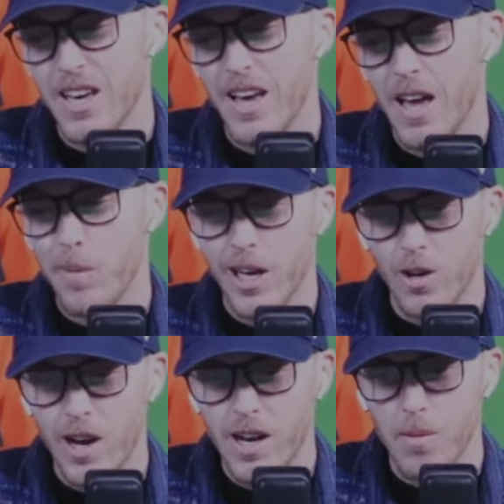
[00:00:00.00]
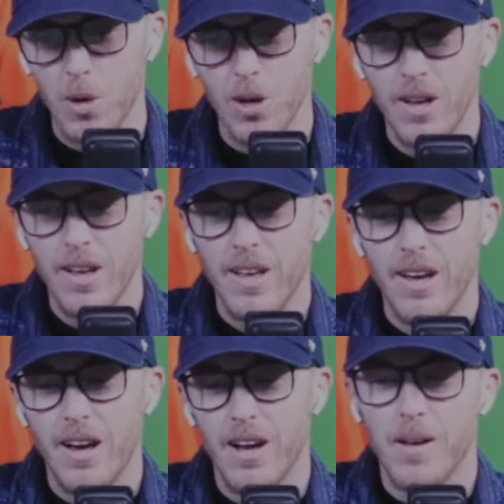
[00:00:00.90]
I made a great number
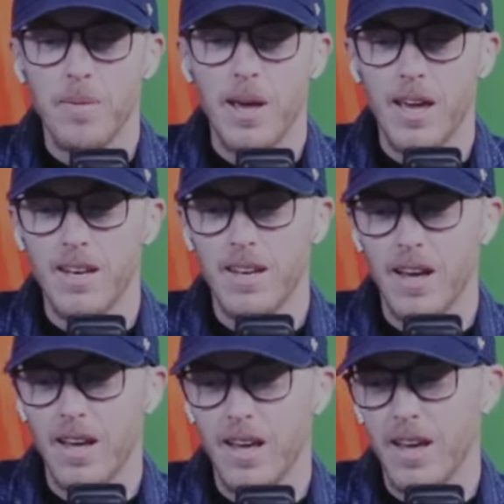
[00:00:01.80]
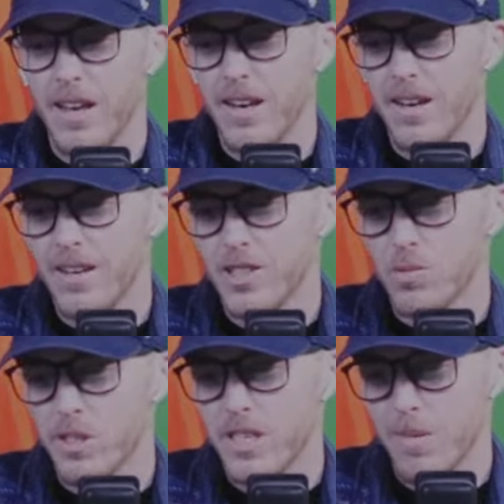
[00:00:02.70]
and just
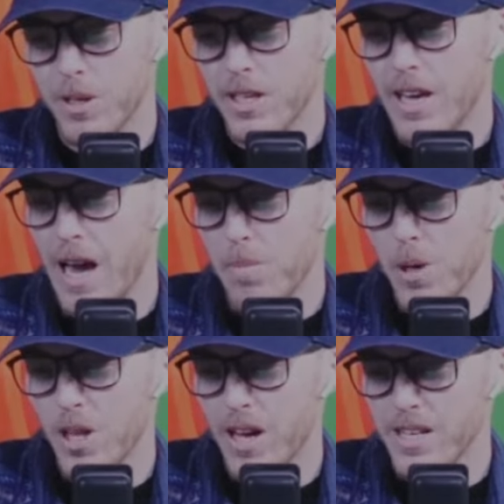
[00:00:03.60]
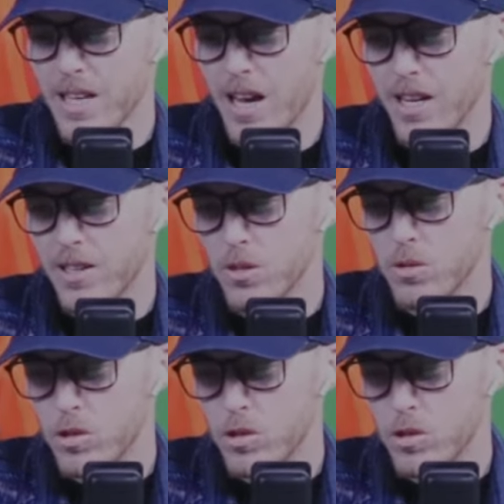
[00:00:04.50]
wasn't able to capitalize on it due